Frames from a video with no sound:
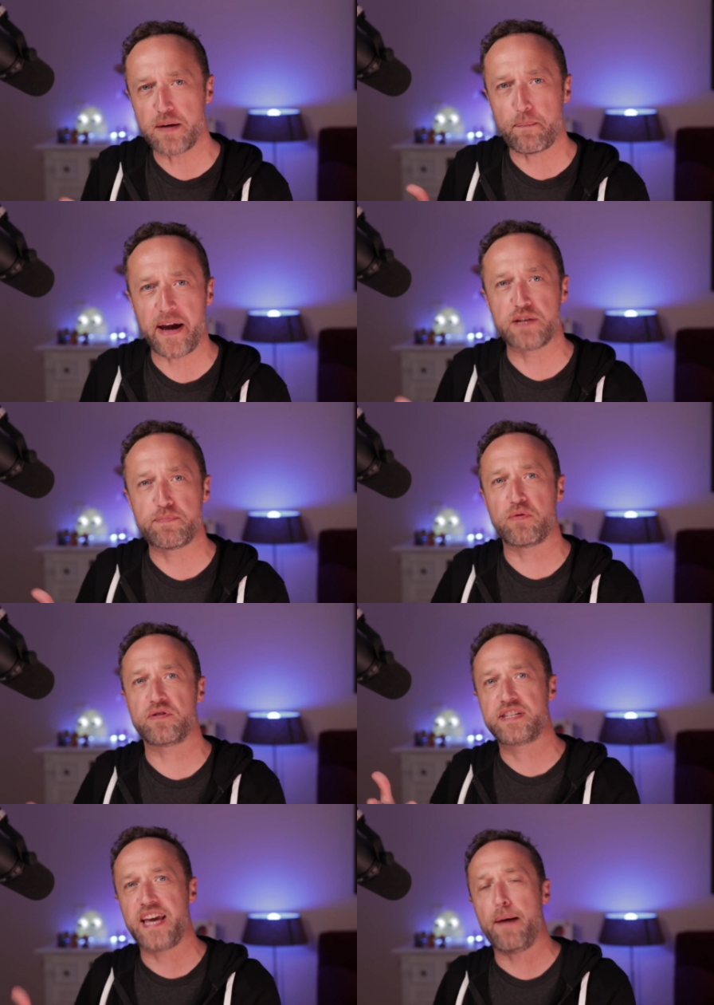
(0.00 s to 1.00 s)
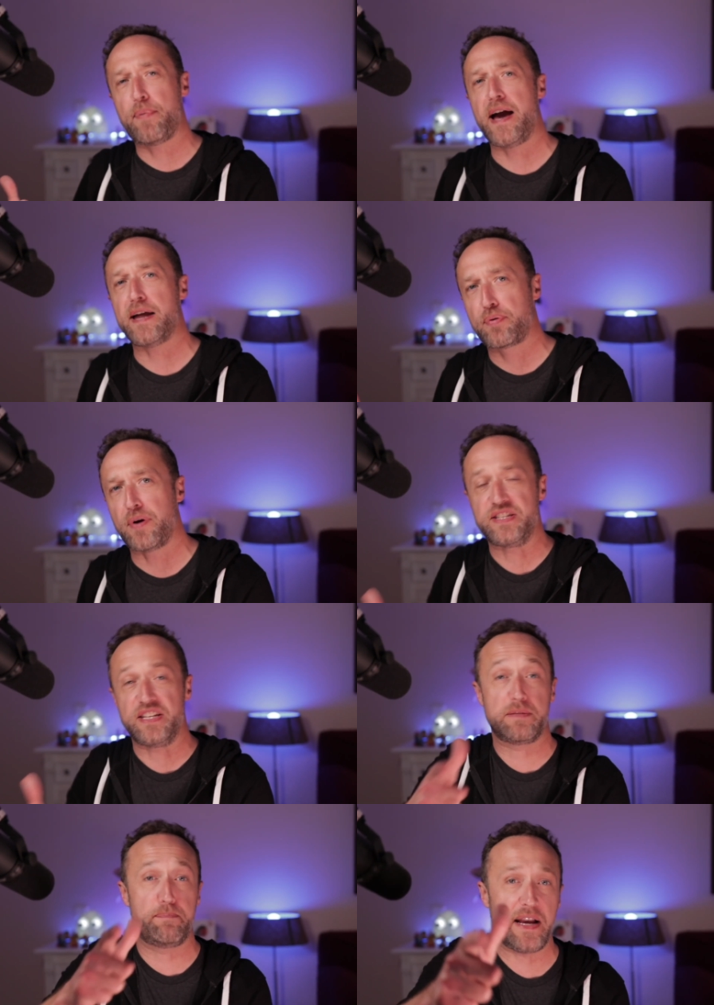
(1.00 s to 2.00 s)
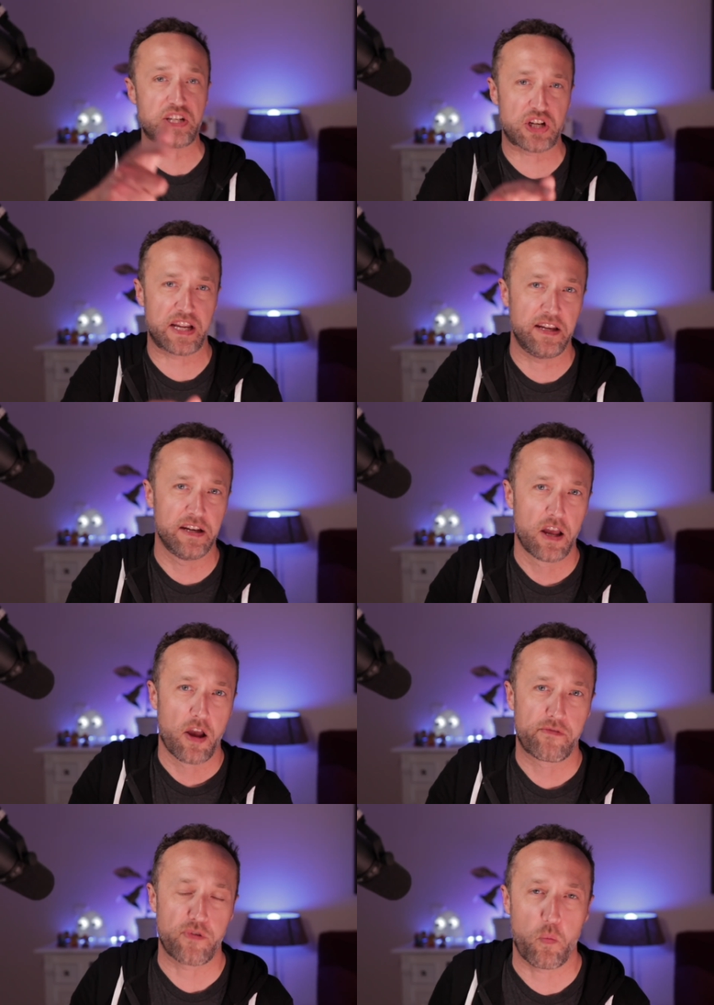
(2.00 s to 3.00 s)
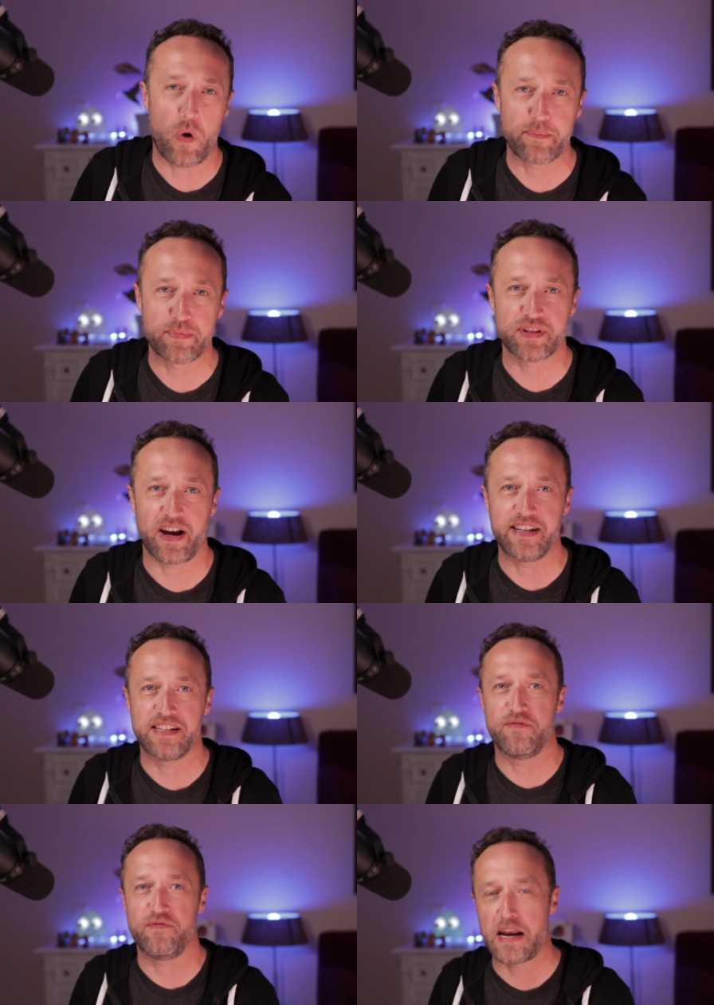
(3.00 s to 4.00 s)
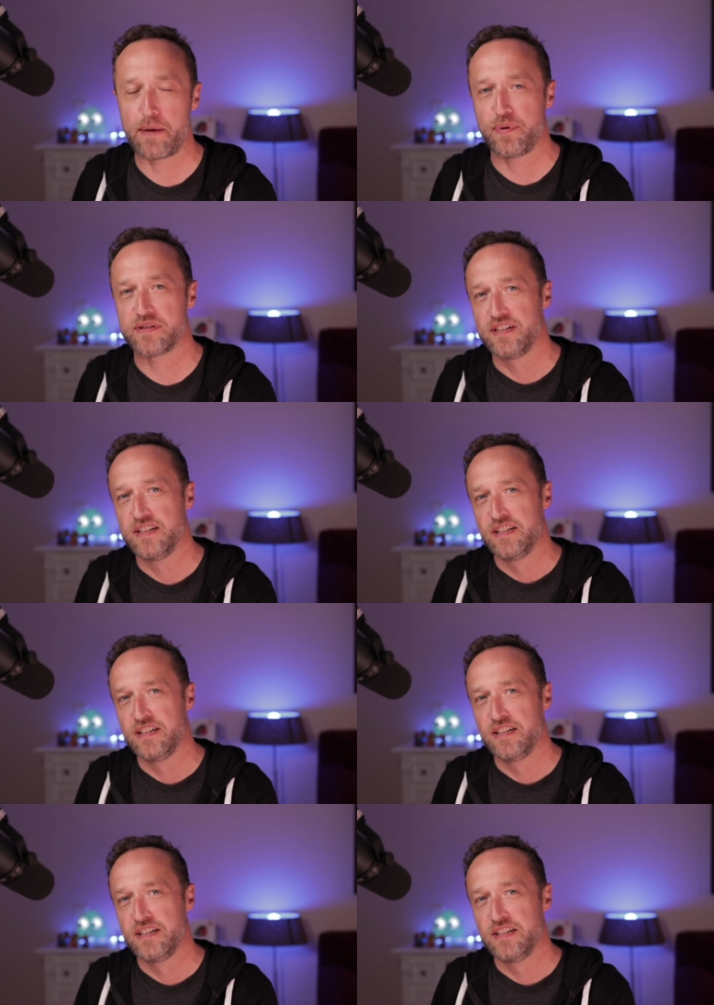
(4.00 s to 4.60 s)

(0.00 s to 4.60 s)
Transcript: do page builders get bad press, especially from website developers?